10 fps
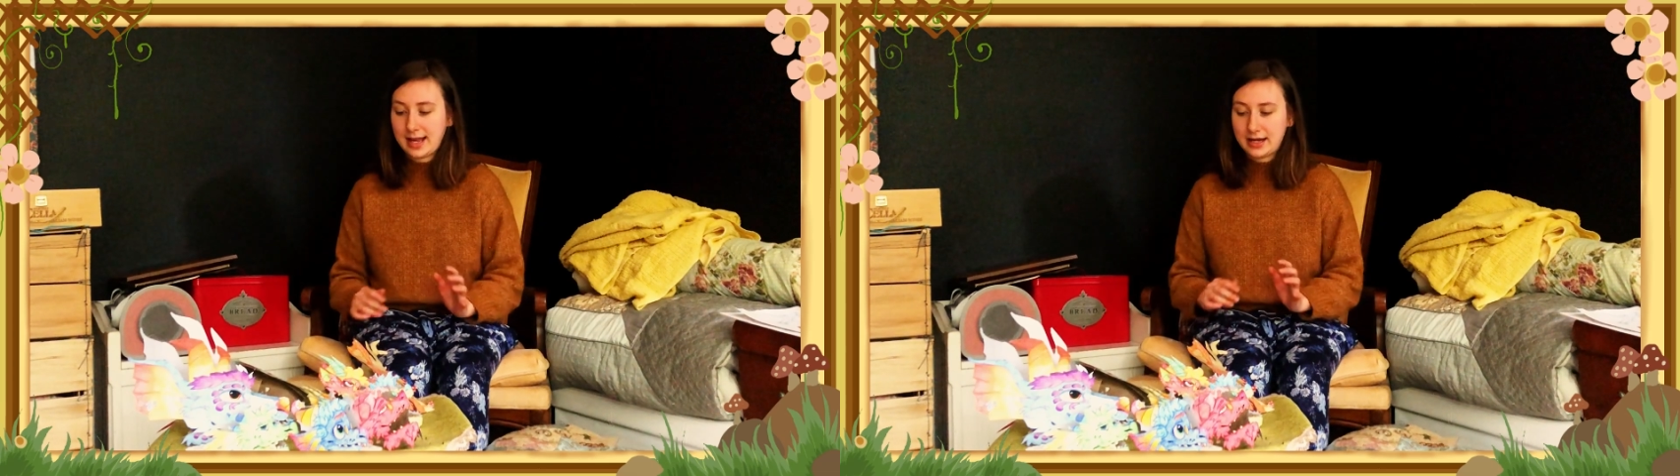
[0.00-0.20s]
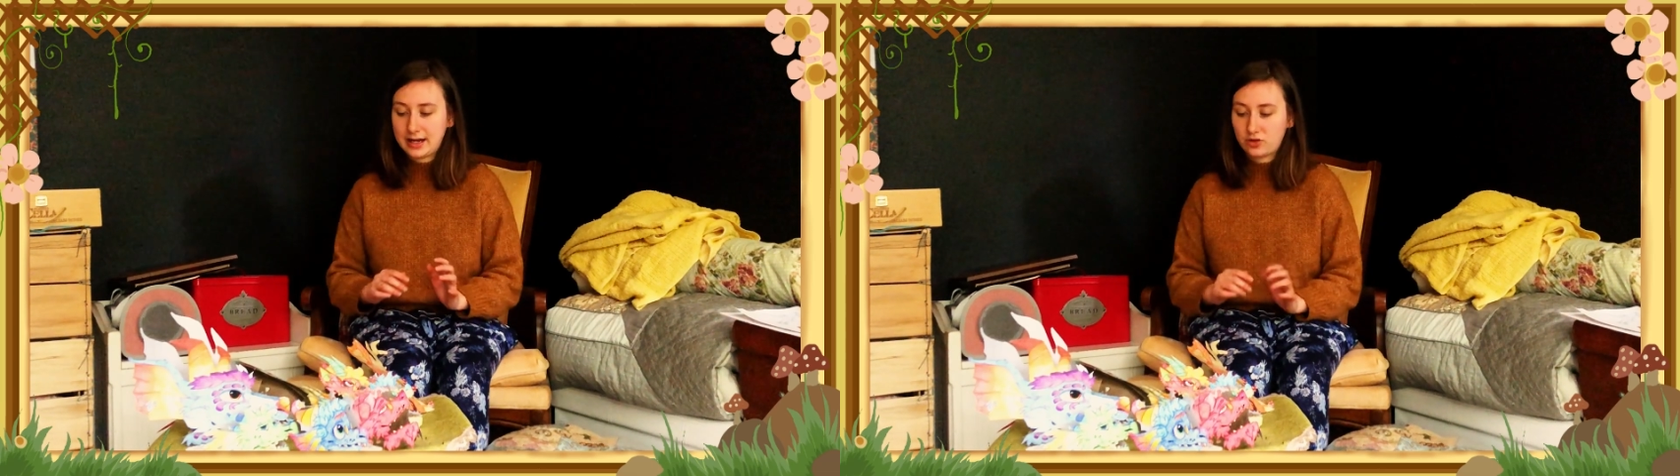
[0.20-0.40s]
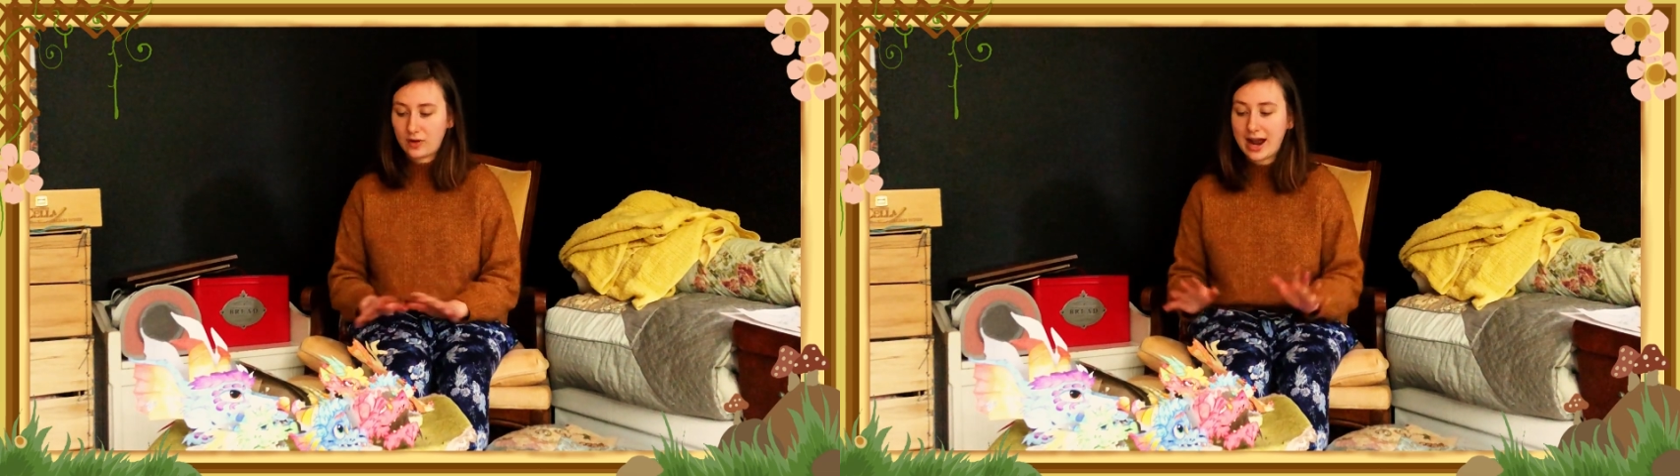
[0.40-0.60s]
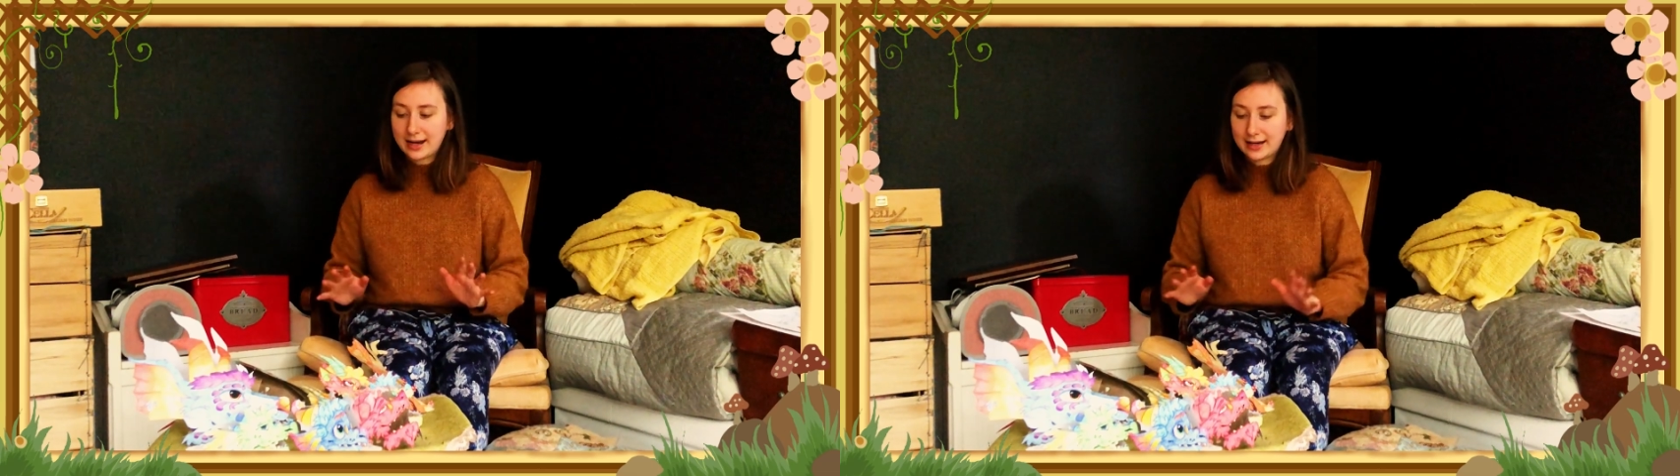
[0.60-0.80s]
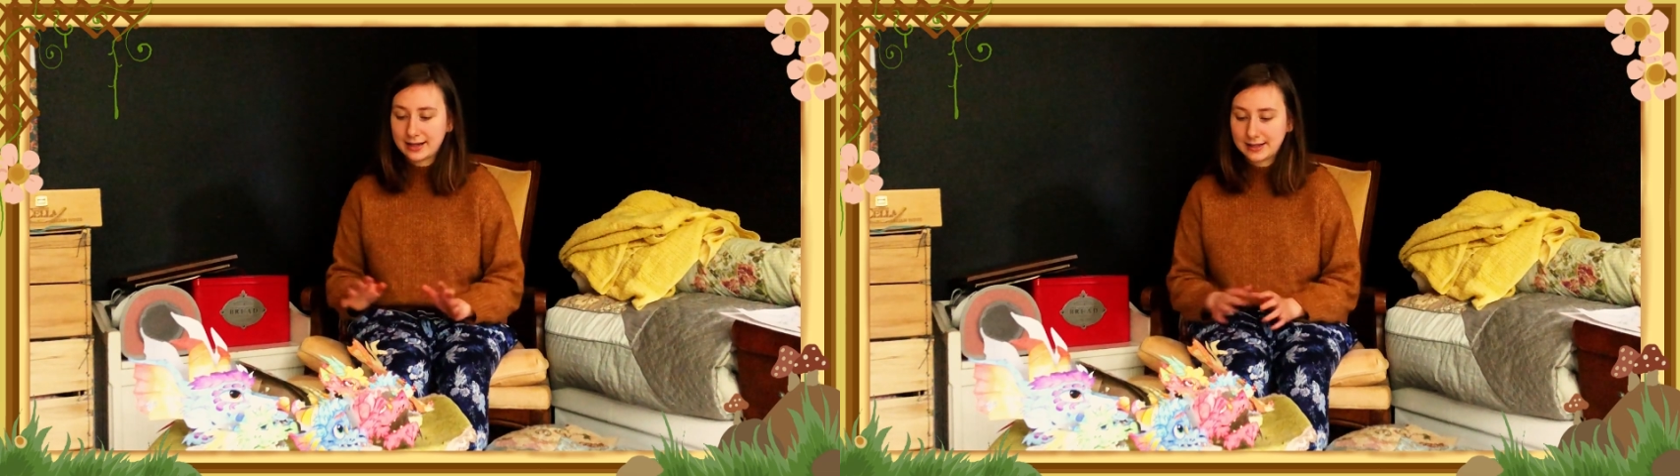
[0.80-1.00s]
any
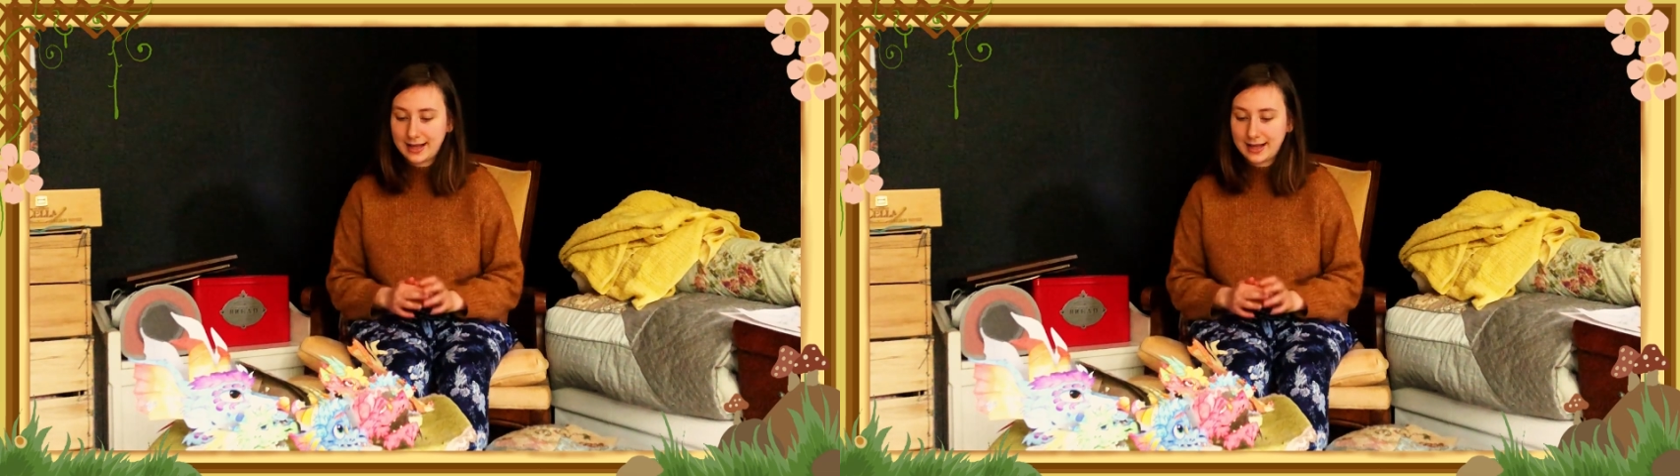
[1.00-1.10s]
dragons,